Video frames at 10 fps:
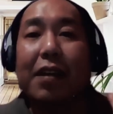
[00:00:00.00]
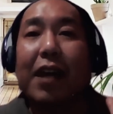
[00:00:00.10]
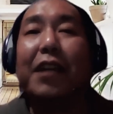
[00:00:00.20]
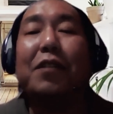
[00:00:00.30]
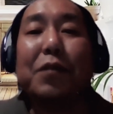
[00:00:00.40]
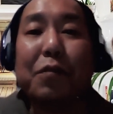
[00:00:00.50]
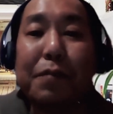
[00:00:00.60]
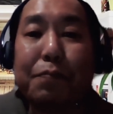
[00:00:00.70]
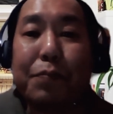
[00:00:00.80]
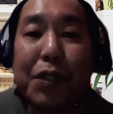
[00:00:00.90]
I don't know the
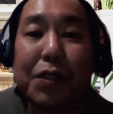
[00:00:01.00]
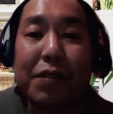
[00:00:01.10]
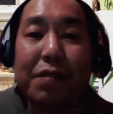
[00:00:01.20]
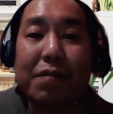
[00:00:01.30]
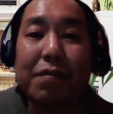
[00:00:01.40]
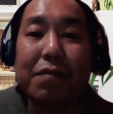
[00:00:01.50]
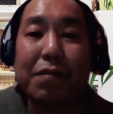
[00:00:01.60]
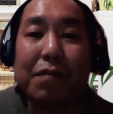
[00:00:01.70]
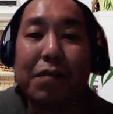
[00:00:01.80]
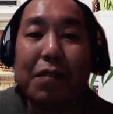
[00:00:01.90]
person.
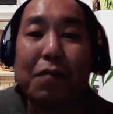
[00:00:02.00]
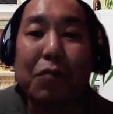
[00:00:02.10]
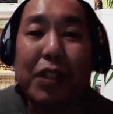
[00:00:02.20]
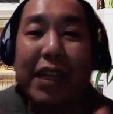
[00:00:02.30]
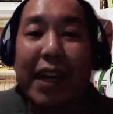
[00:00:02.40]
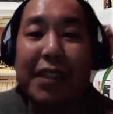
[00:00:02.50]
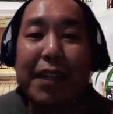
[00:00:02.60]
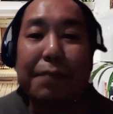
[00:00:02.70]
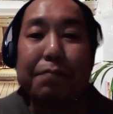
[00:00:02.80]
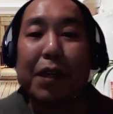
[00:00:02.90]
Would he
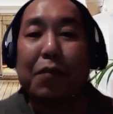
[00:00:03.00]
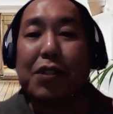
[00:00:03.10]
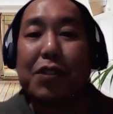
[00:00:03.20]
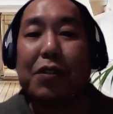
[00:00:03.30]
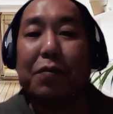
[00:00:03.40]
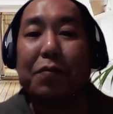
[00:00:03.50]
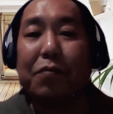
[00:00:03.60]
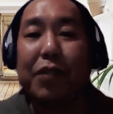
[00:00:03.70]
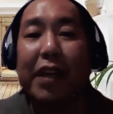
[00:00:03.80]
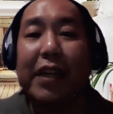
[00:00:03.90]
accept my question?
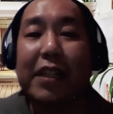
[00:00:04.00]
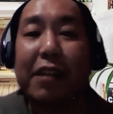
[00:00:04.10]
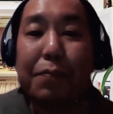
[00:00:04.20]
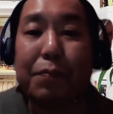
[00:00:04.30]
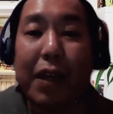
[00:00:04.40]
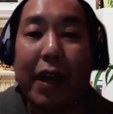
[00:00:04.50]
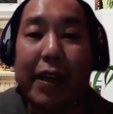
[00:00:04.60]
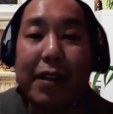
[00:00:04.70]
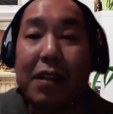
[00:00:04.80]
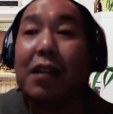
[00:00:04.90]
Would I get a reply?